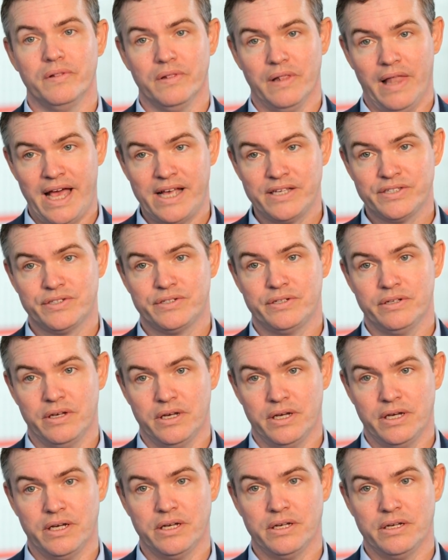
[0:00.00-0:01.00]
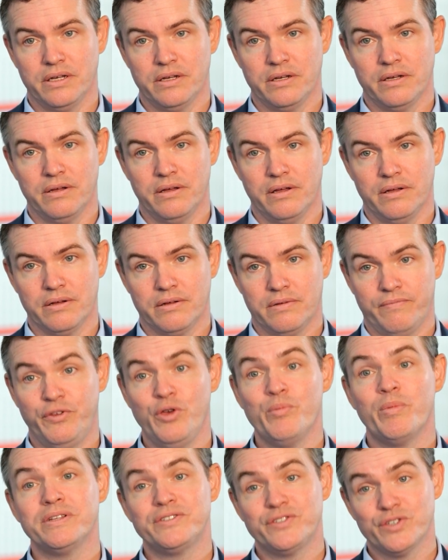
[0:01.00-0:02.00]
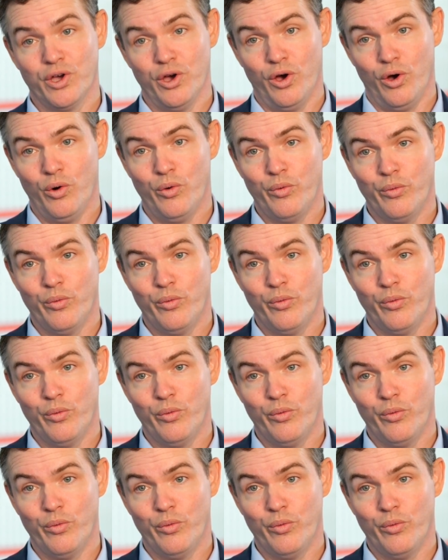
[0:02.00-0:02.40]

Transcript: Last uh, few months ago,